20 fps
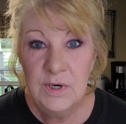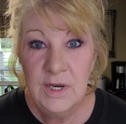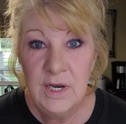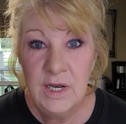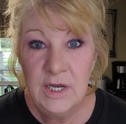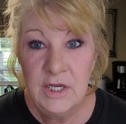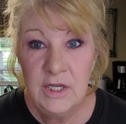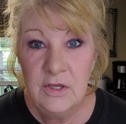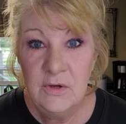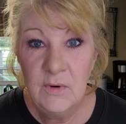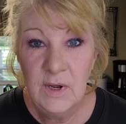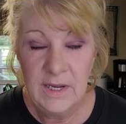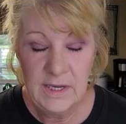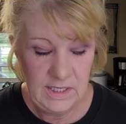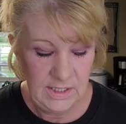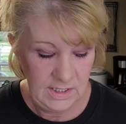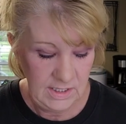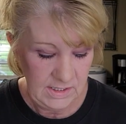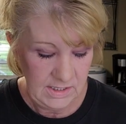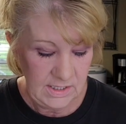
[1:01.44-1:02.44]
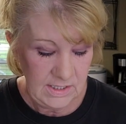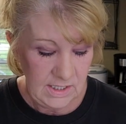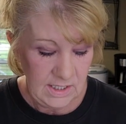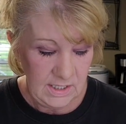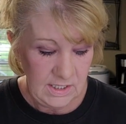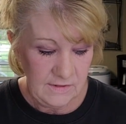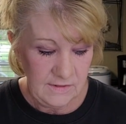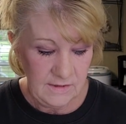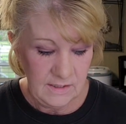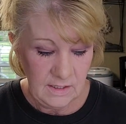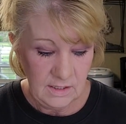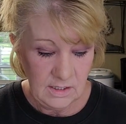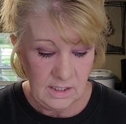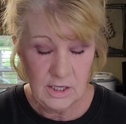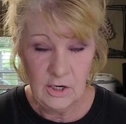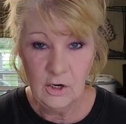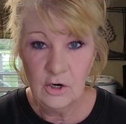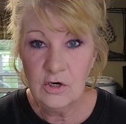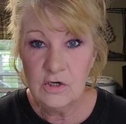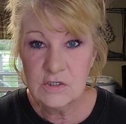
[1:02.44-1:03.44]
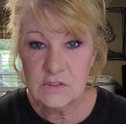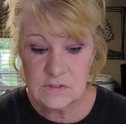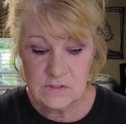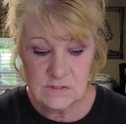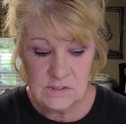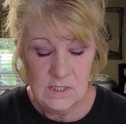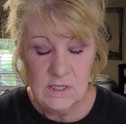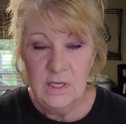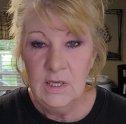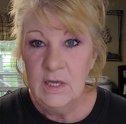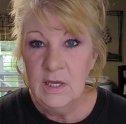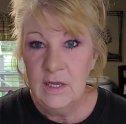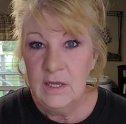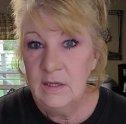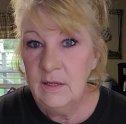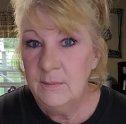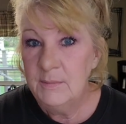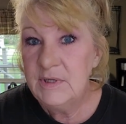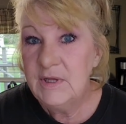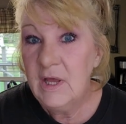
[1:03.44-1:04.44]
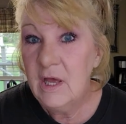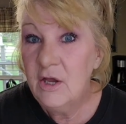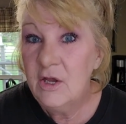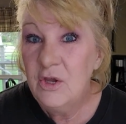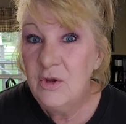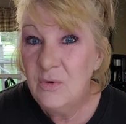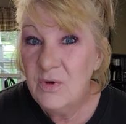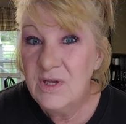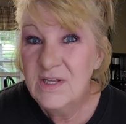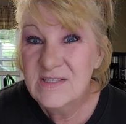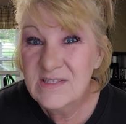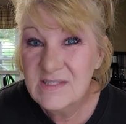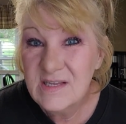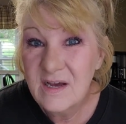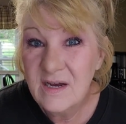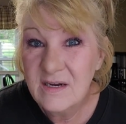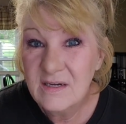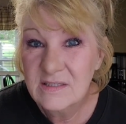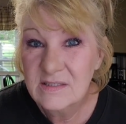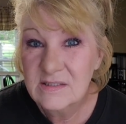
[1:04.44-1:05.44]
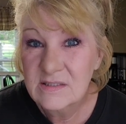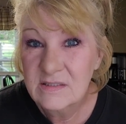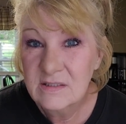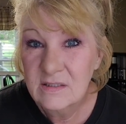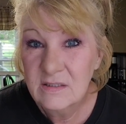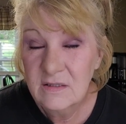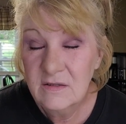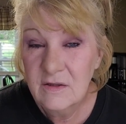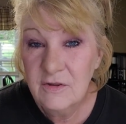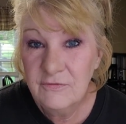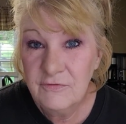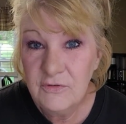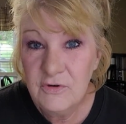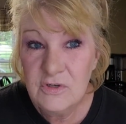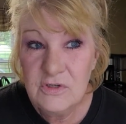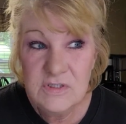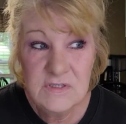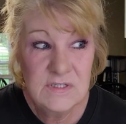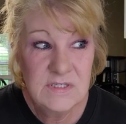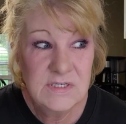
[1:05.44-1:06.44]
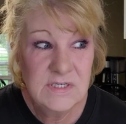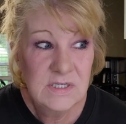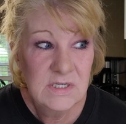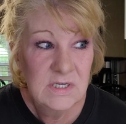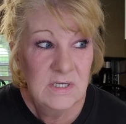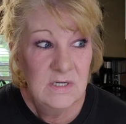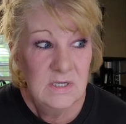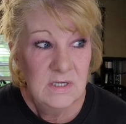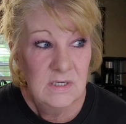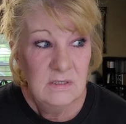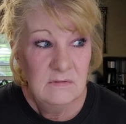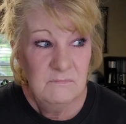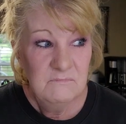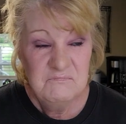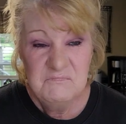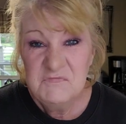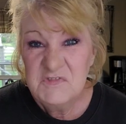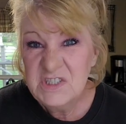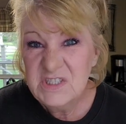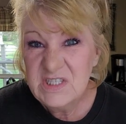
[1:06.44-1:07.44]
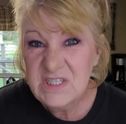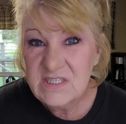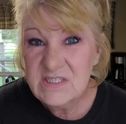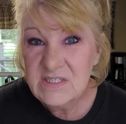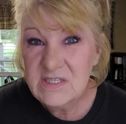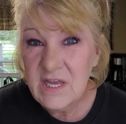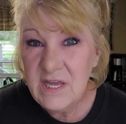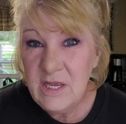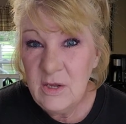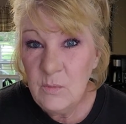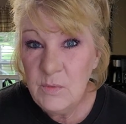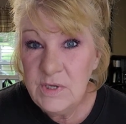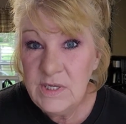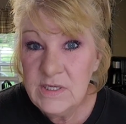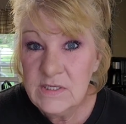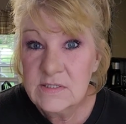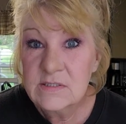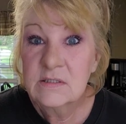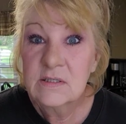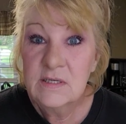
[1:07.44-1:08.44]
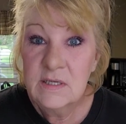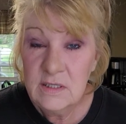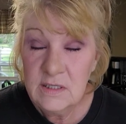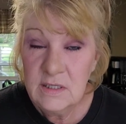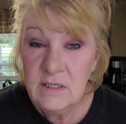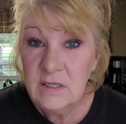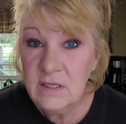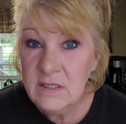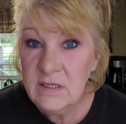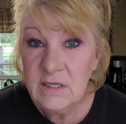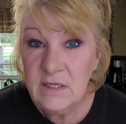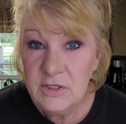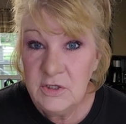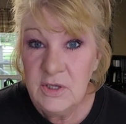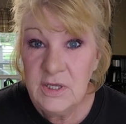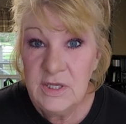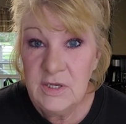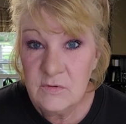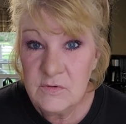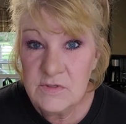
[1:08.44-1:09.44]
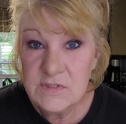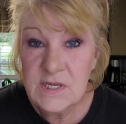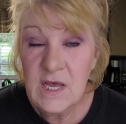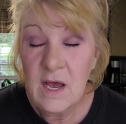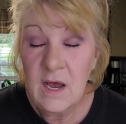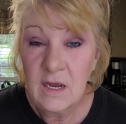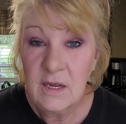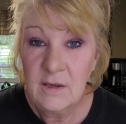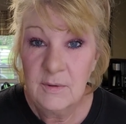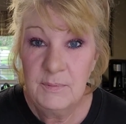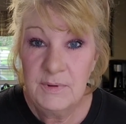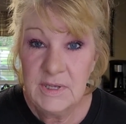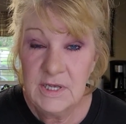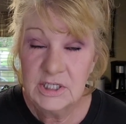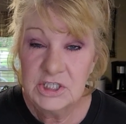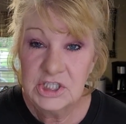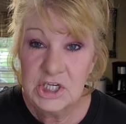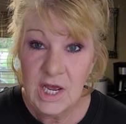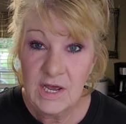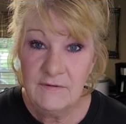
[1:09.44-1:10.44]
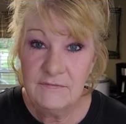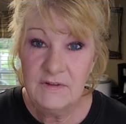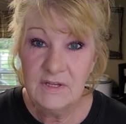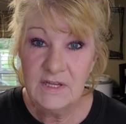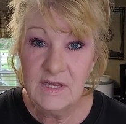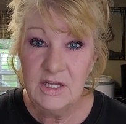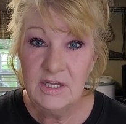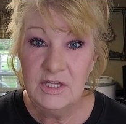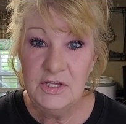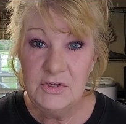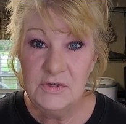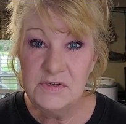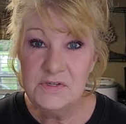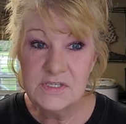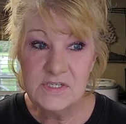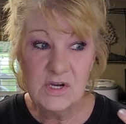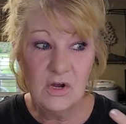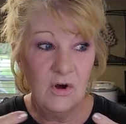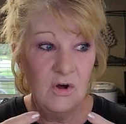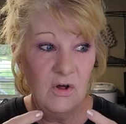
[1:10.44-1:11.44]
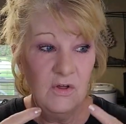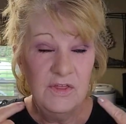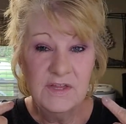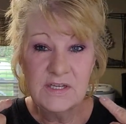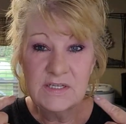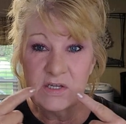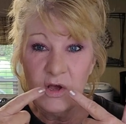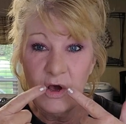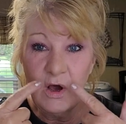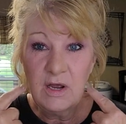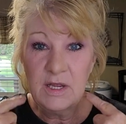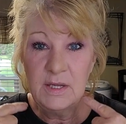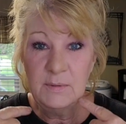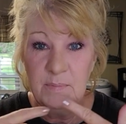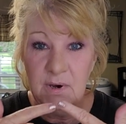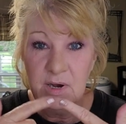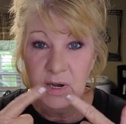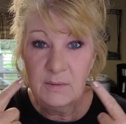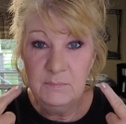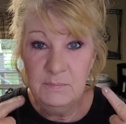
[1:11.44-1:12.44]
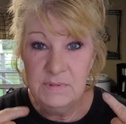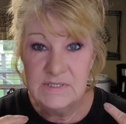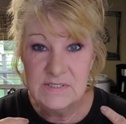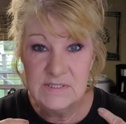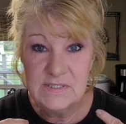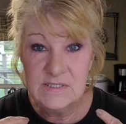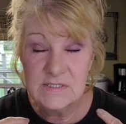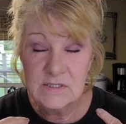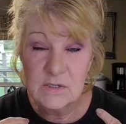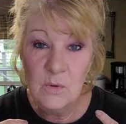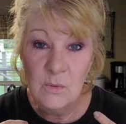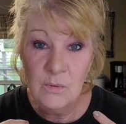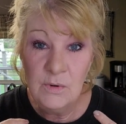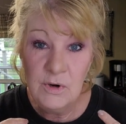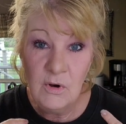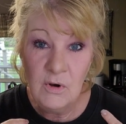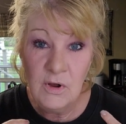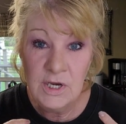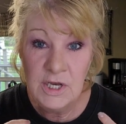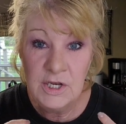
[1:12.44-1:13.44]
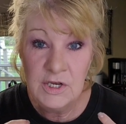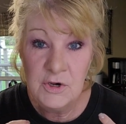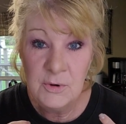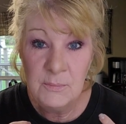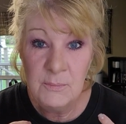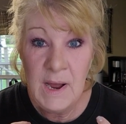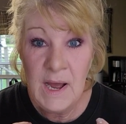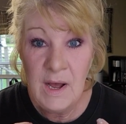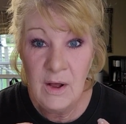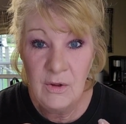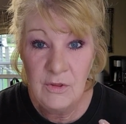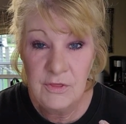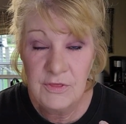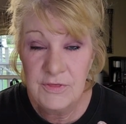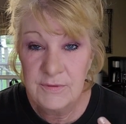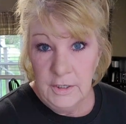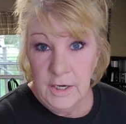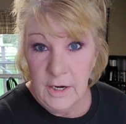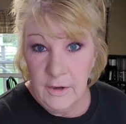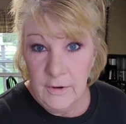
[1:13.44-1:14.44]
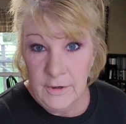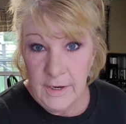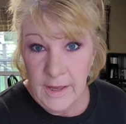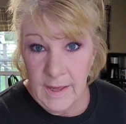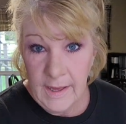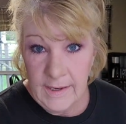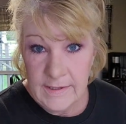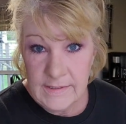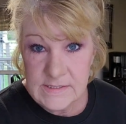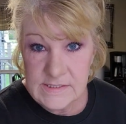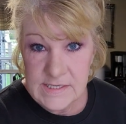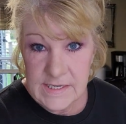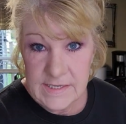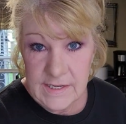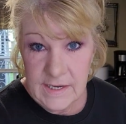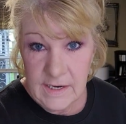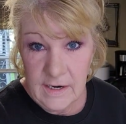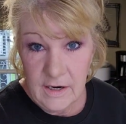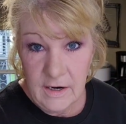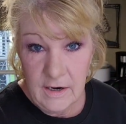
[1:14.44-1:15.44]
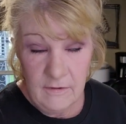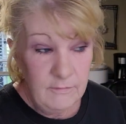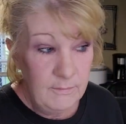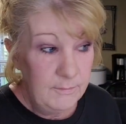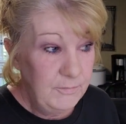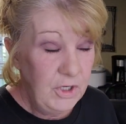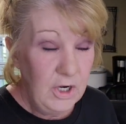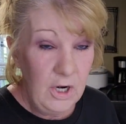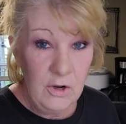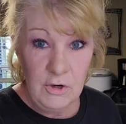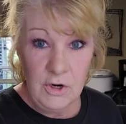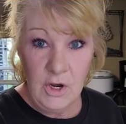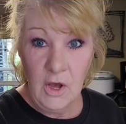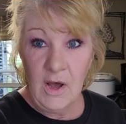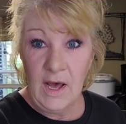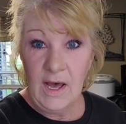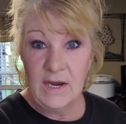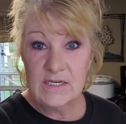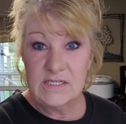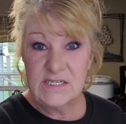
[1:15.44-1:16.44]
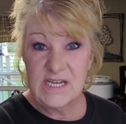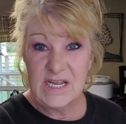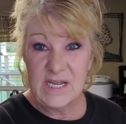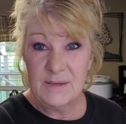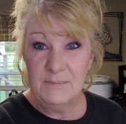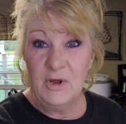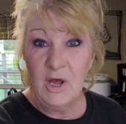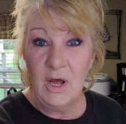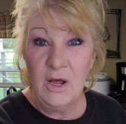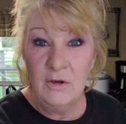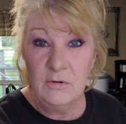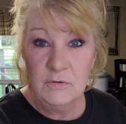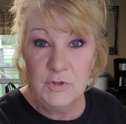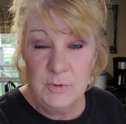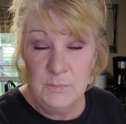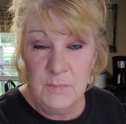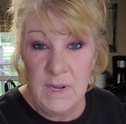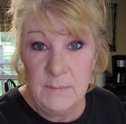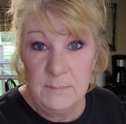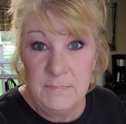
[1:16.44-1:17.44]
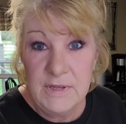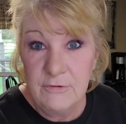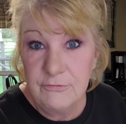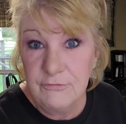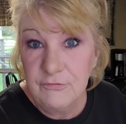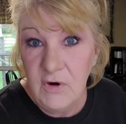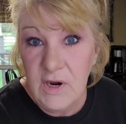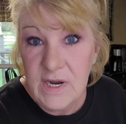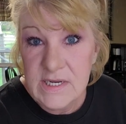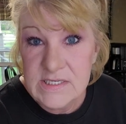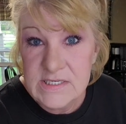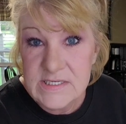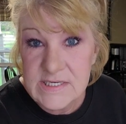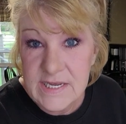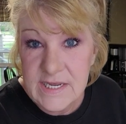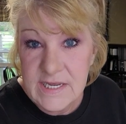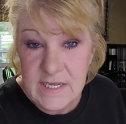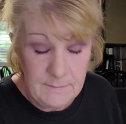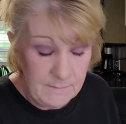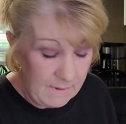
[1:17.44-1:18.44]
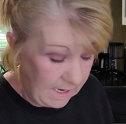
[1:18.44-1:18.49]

what did I do? I can't eat anything. It hurts. And let me tell you, it sucks. The first six, eight weeks, it, it, it'll suck because you have to get used to all this hockey puck business going on in your mouth. You don't know how to take care of them. You don't know how to take them out. You might be afraid to take